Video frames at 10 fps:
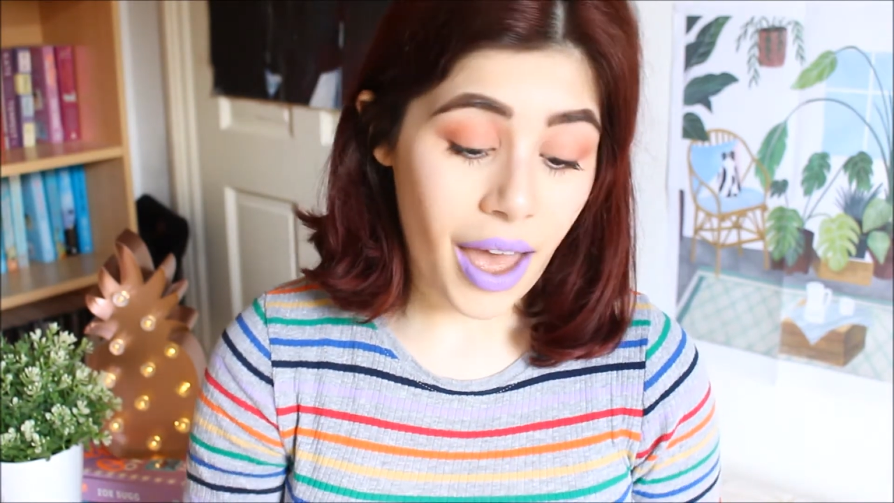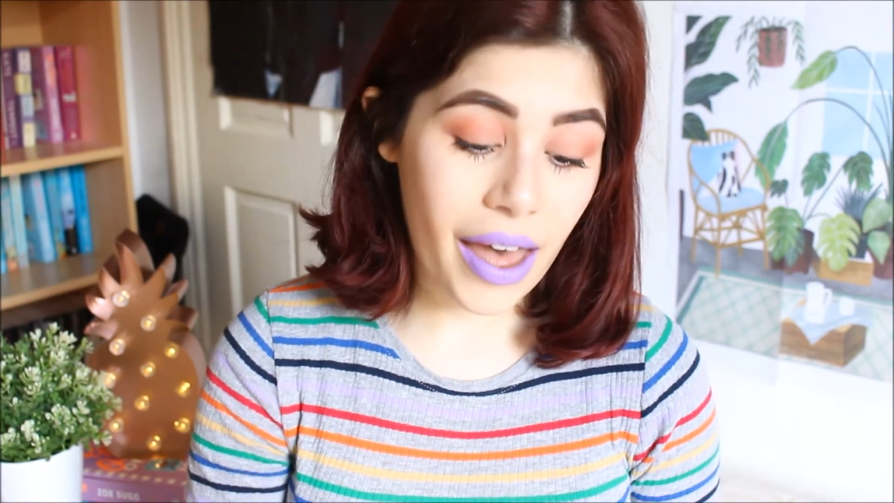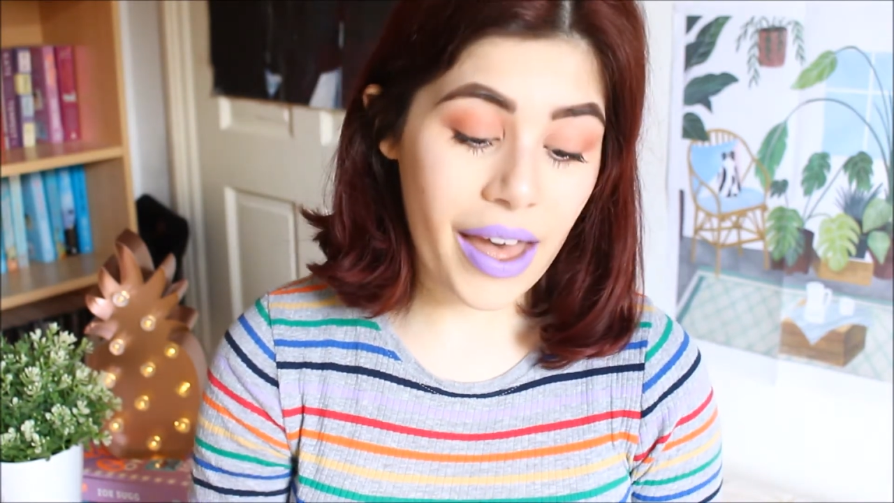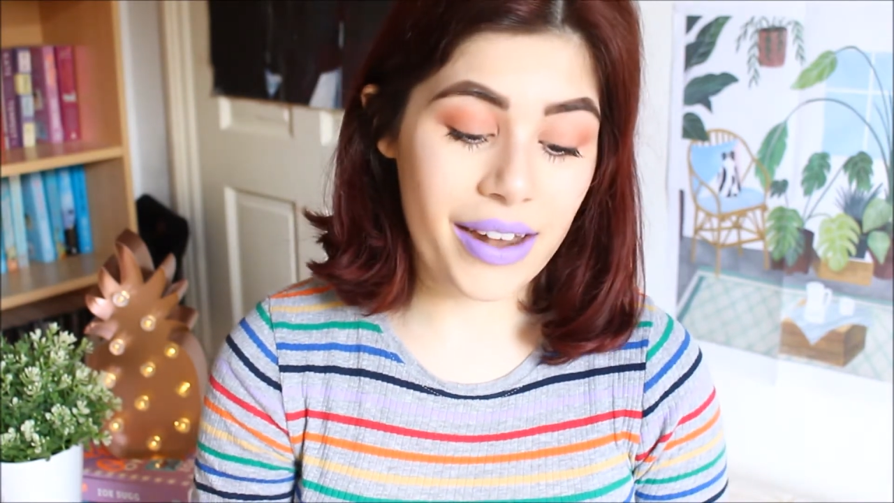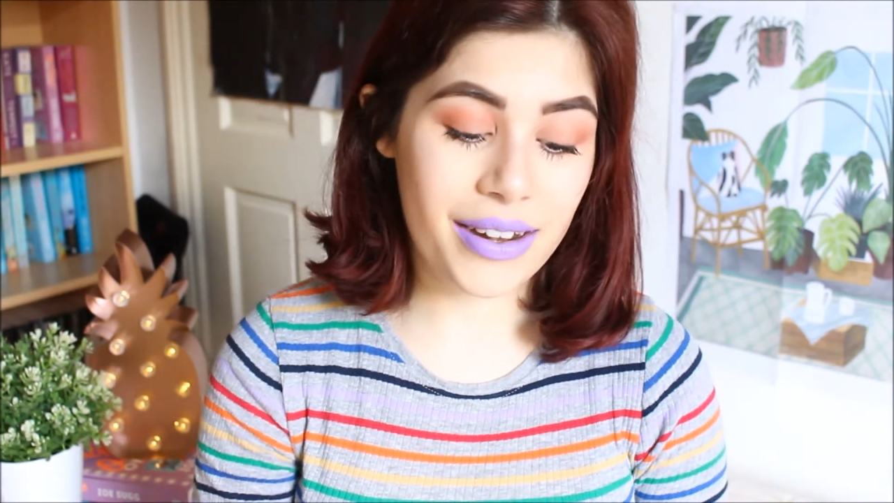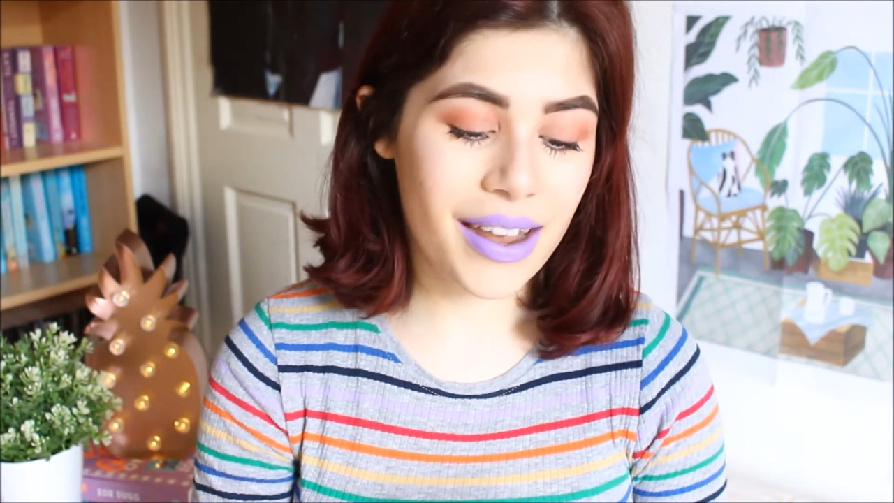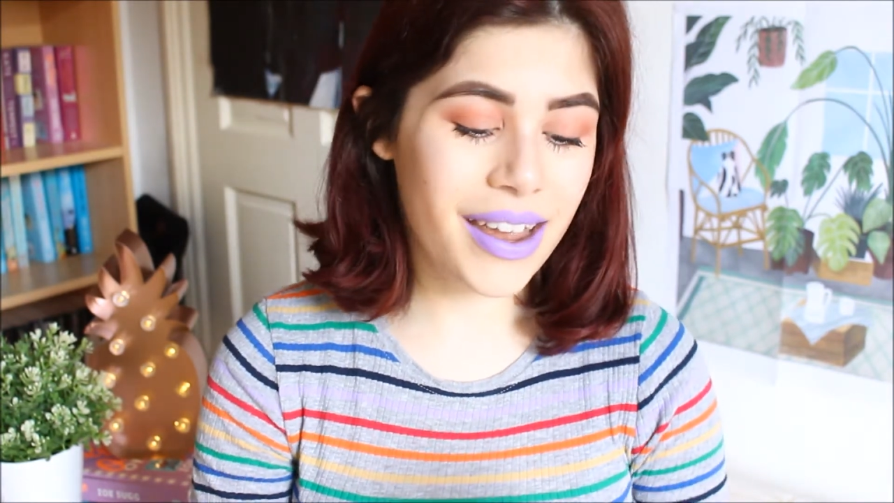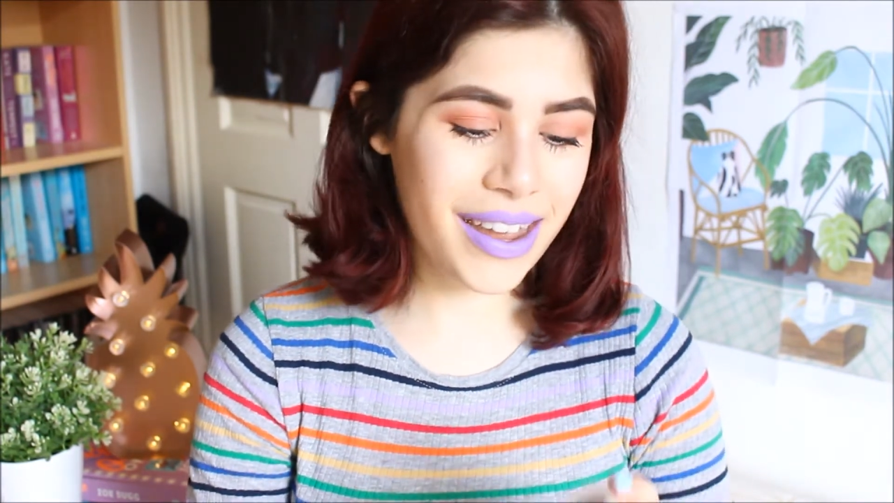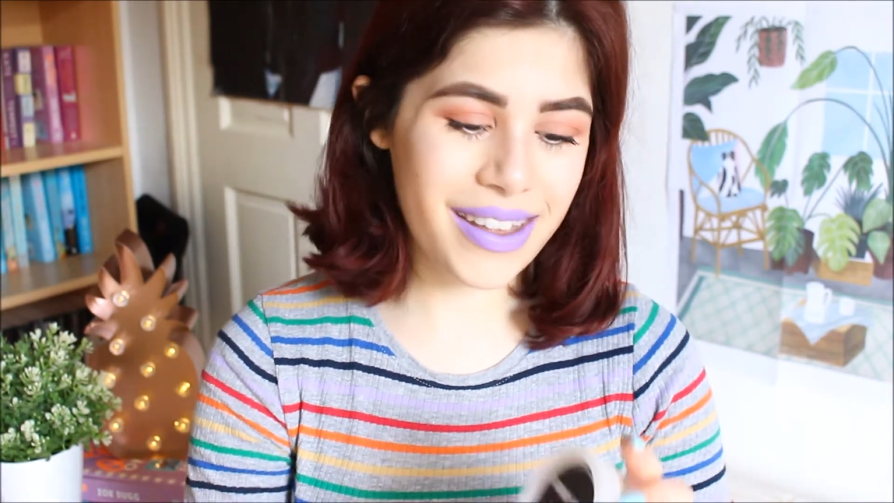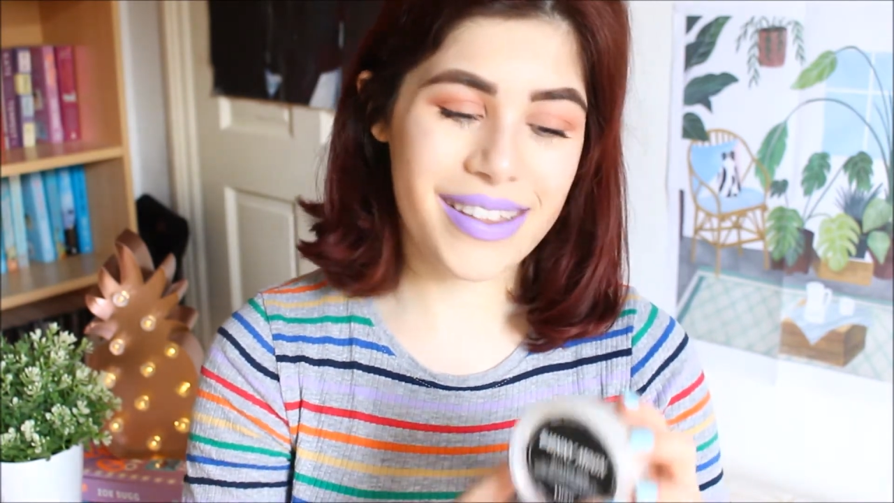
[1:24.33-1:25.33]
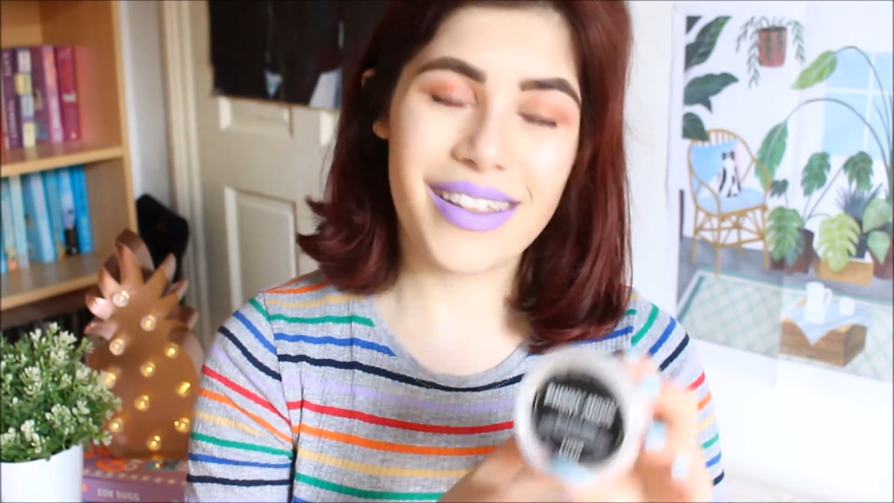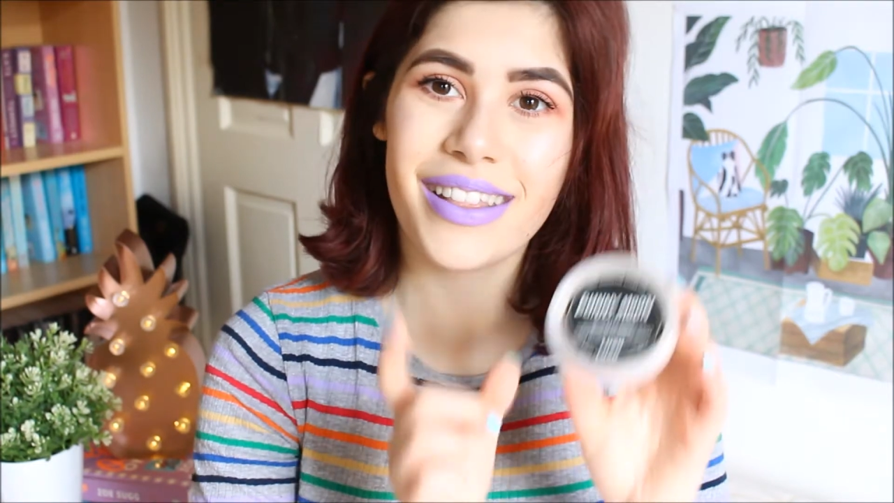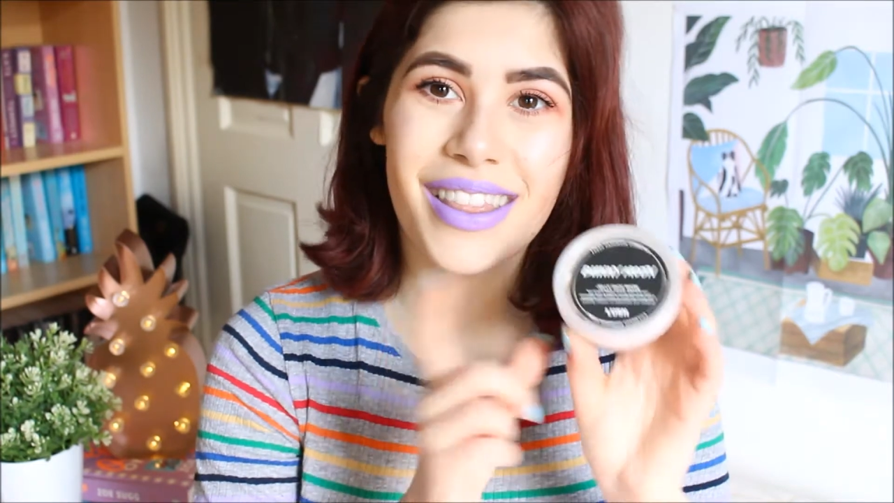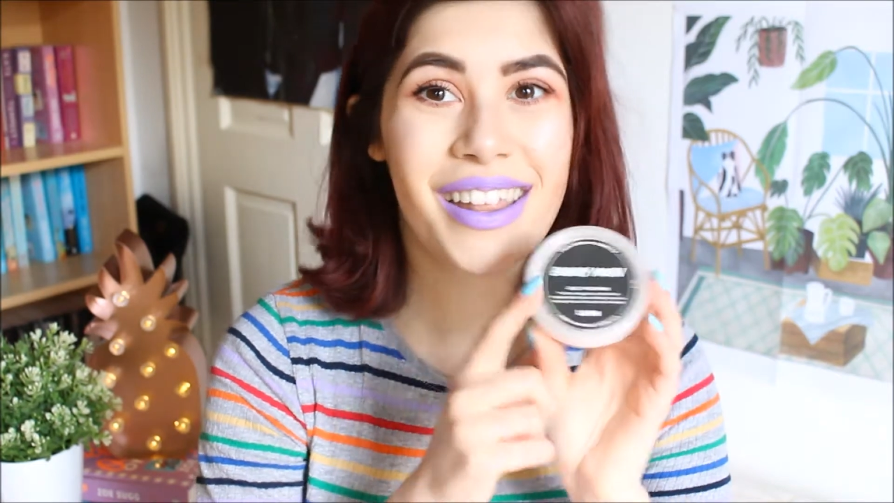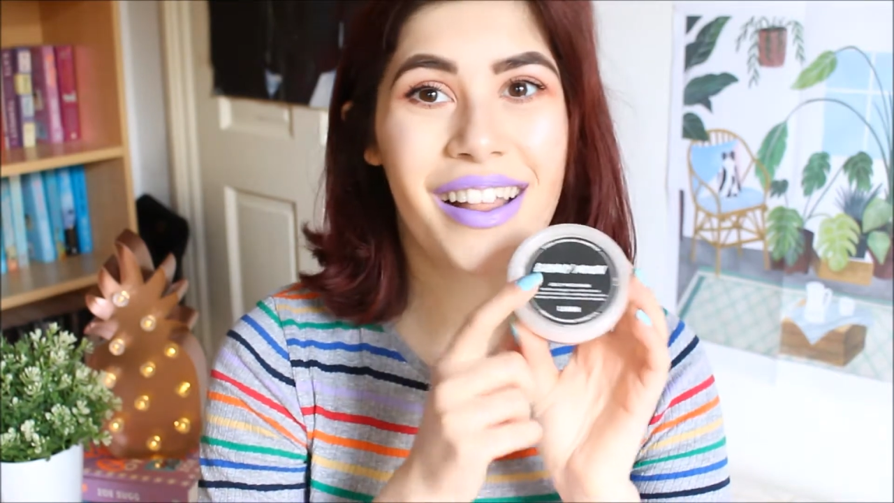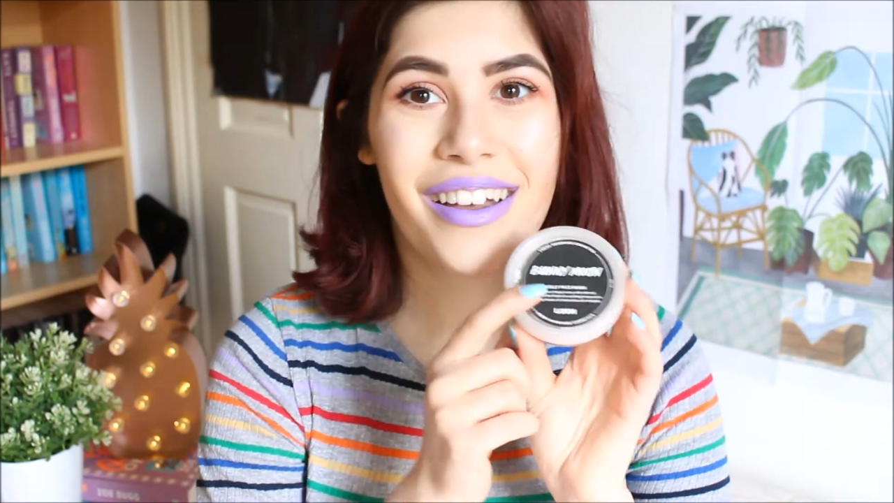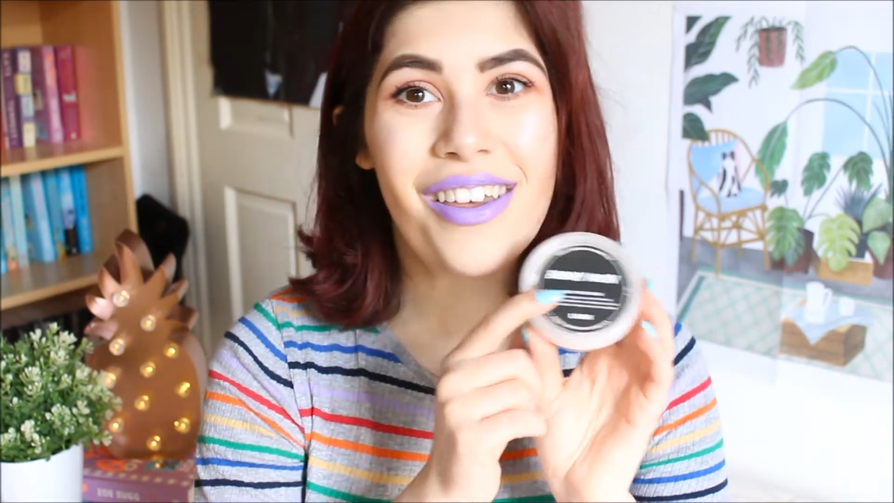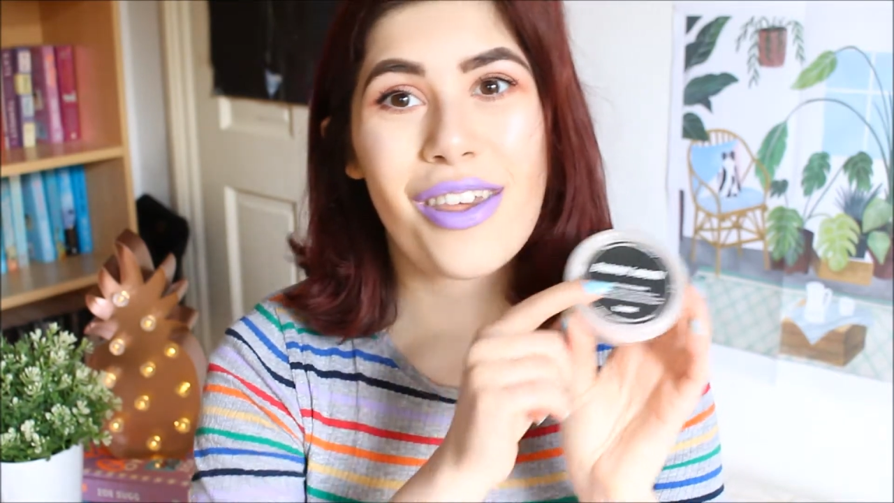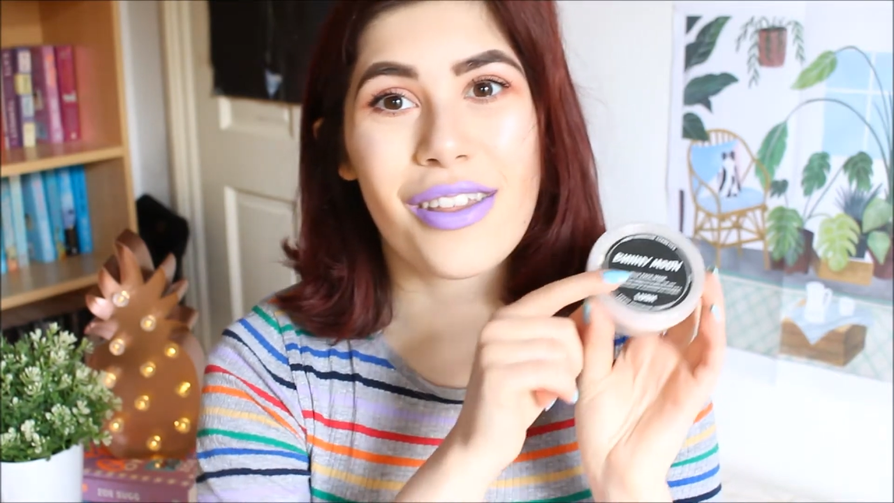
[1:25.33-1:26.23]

And it is the Lush